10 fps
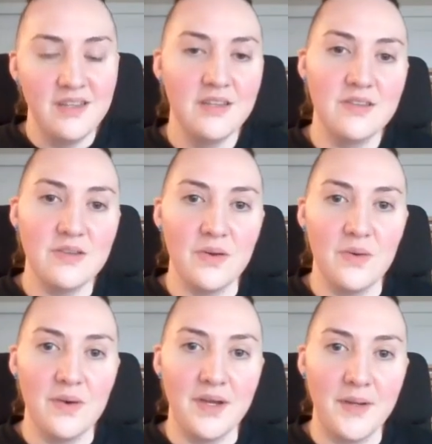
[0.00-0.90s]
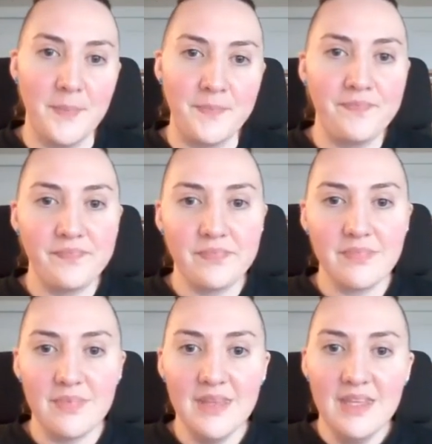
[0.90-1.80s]
So
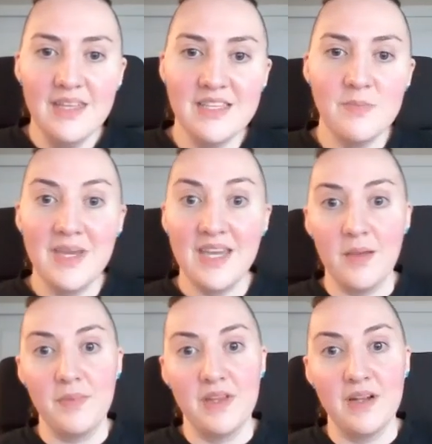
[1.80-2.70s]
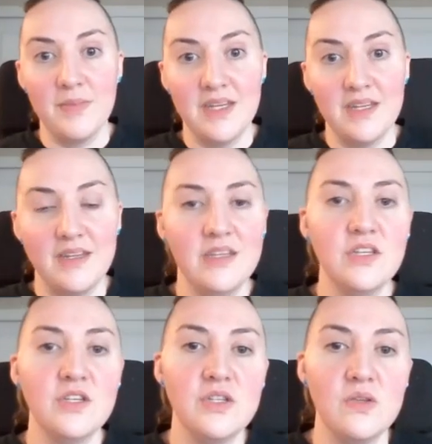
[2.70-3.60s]
let's back up a little bit
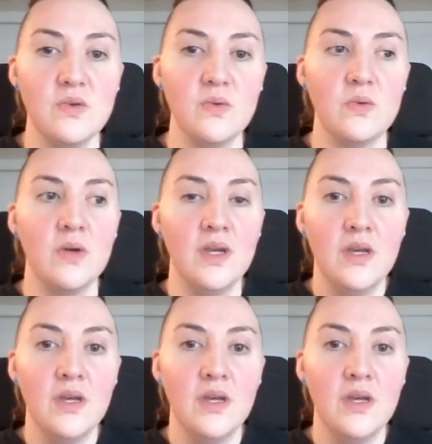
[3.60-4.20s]
to